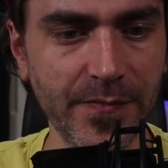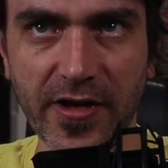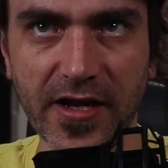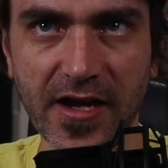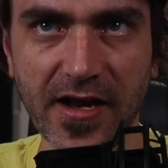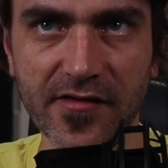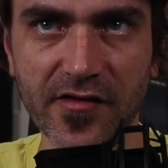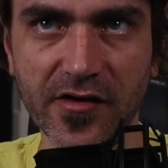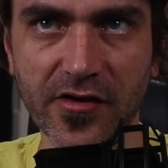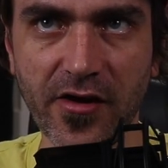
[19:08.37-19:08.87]
And we
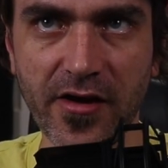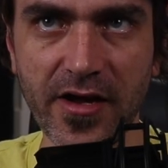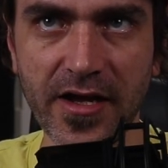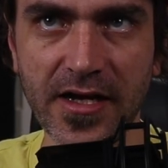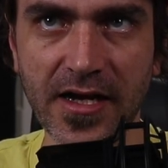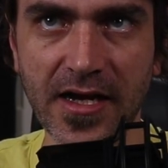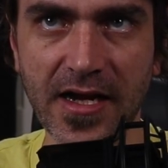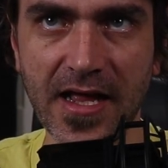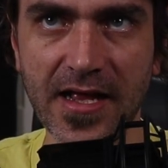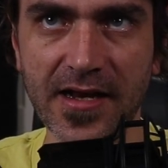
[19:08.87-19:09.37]
can actually go
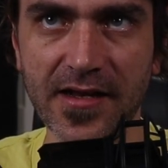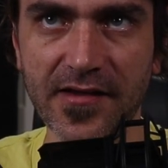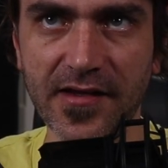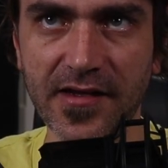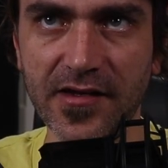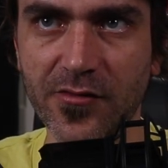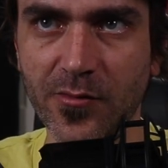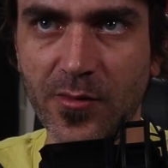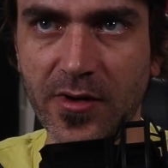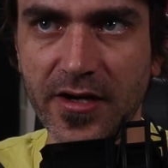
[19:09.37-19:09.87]
in and
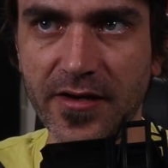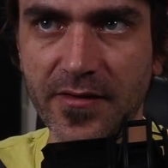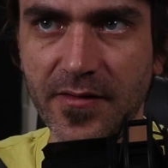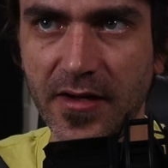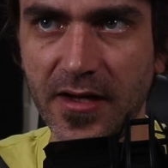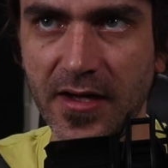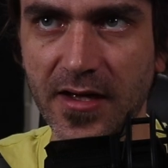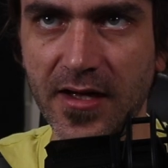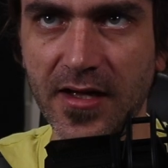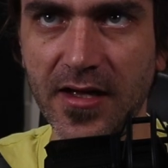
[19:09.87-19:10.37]
edit each
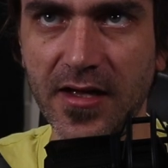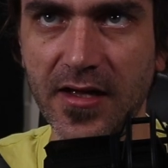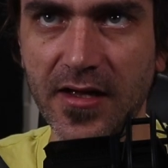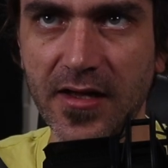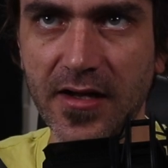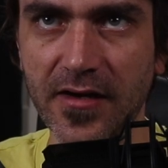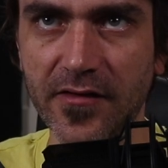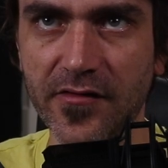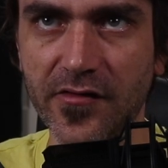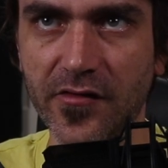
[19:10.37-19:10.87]
one.
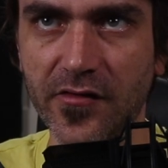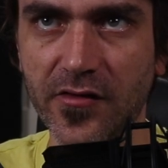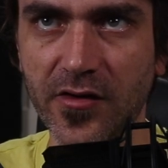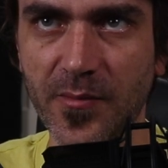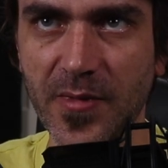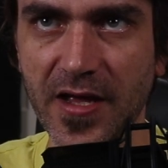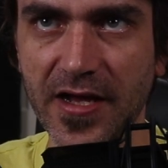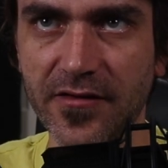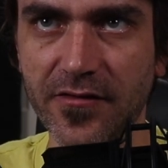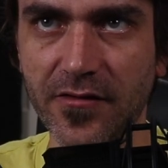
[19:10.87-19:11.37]
Let's just
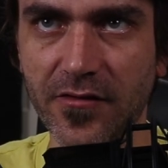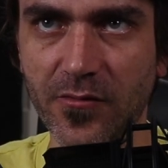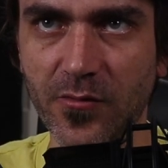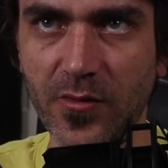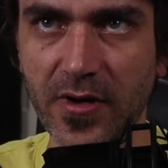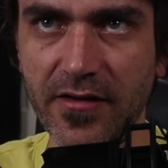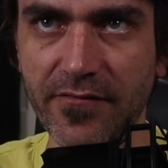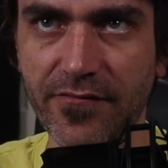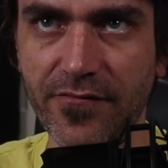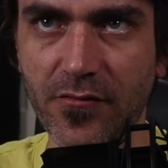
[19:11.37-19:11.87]
go back to
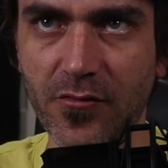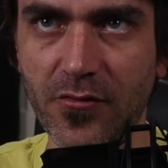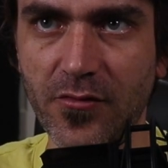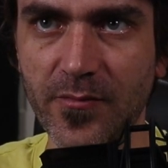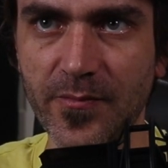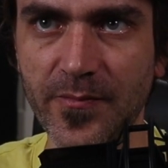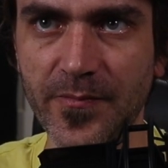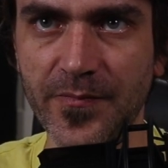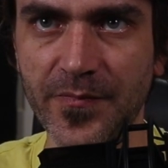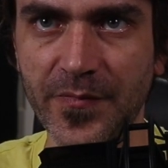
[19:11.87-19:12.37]
the
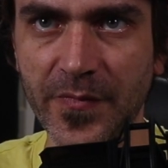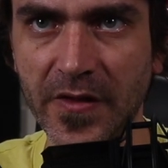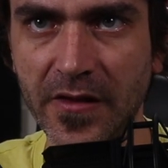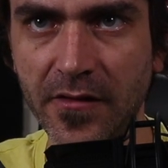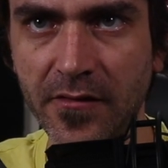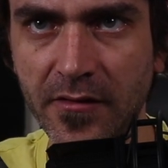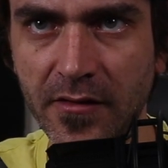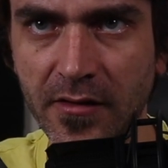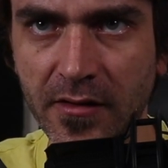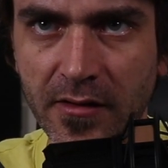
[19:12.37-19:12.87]
waveform.
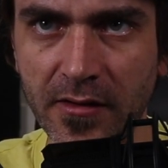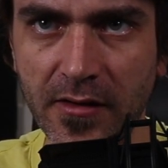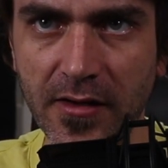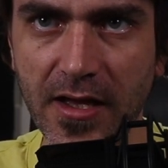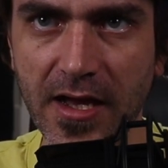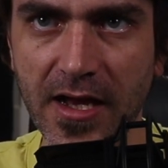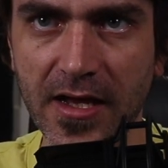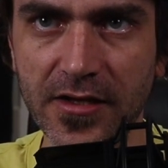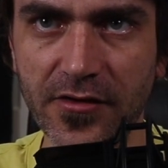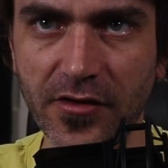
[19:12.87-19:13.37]

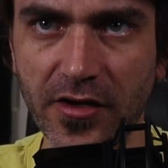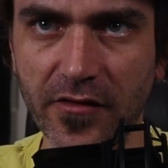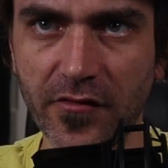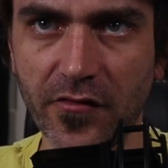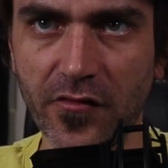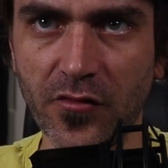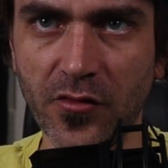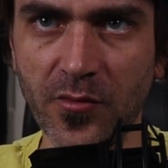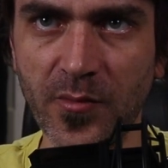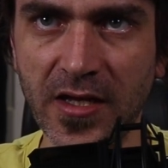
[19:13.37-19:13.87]
And you
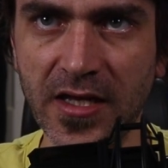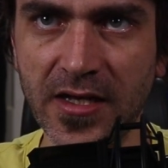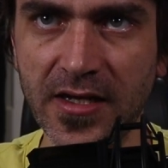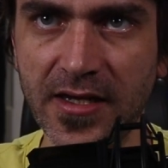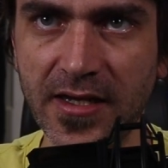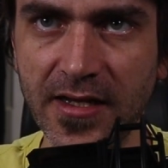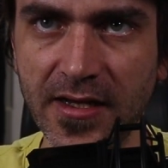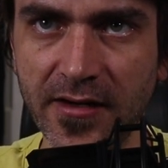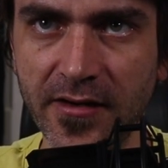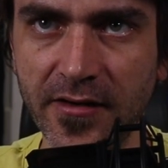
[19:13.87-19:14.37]
can zoom
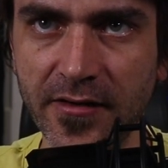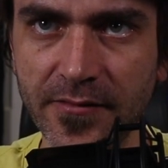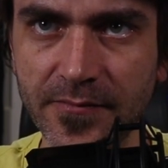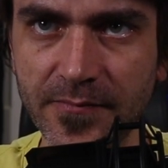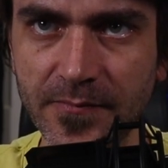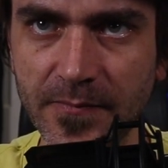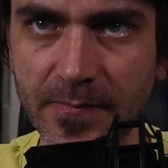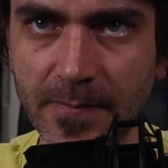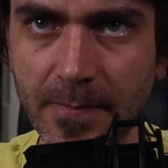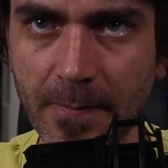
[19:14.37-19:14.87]
in here